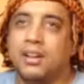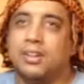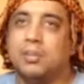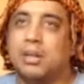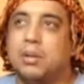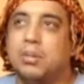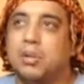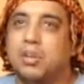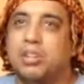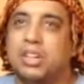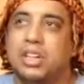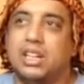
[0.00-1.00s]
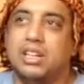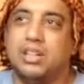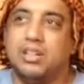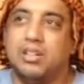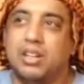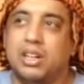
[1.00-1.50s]
To make him look really,
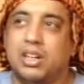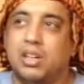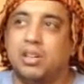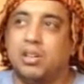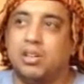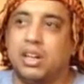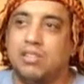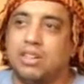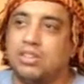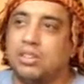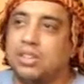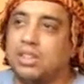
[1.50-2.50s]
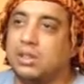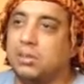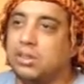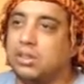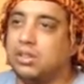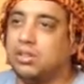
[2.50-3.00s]
not devilish or anything,
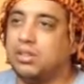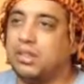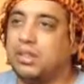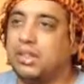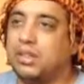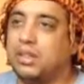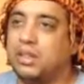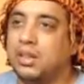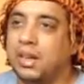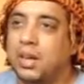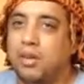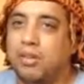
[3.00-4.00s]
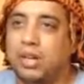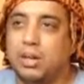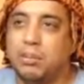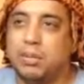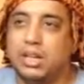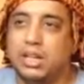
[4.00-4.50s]
but you know, really
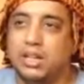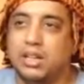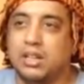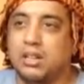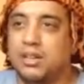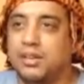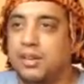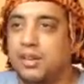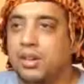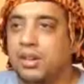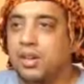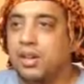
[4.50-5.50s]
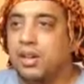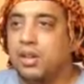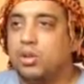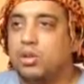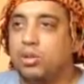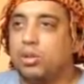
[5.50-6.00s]
mean and
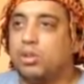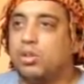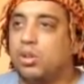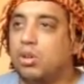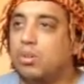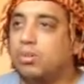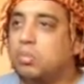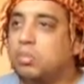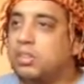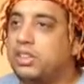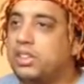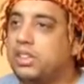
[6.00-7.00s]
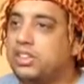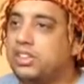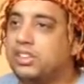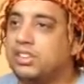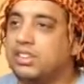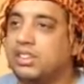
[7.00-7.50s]
cruel sort of
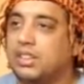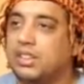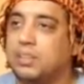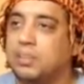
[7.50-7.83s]
creatures. And